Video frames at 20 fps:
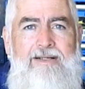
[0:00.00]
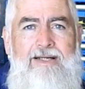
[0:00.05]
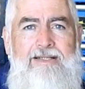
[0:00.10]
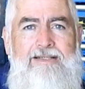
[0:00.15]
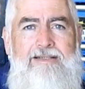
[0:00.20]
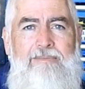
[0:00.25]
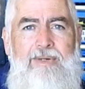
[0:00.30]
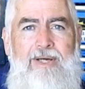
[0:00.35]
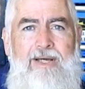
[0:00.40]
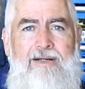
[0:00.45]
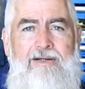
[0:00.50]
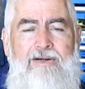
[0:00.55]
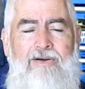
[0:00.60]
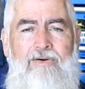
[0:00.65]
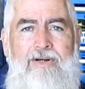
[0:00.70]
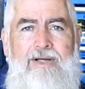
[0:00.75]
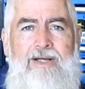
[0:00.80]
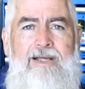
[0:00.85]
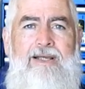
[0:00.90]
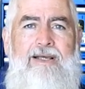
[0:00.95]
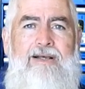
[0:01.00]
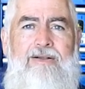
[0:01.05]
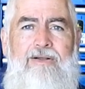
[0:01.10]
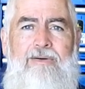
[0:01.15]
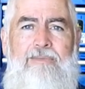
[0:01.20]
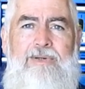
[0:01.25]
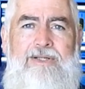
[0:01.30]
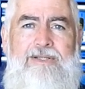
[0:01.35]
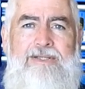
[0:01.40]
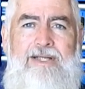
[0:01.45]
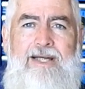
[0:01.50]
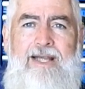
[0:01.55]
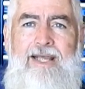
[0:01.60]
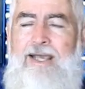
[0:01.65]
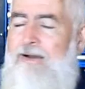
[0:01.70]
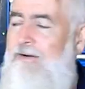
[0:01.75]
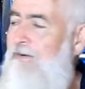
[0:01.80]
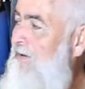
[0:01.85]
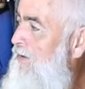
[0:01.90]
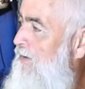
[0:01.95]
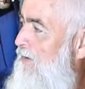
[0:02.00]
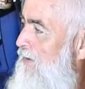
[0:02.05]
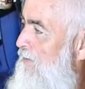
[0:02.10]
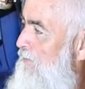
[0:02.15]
does about 19 kilometres an hour.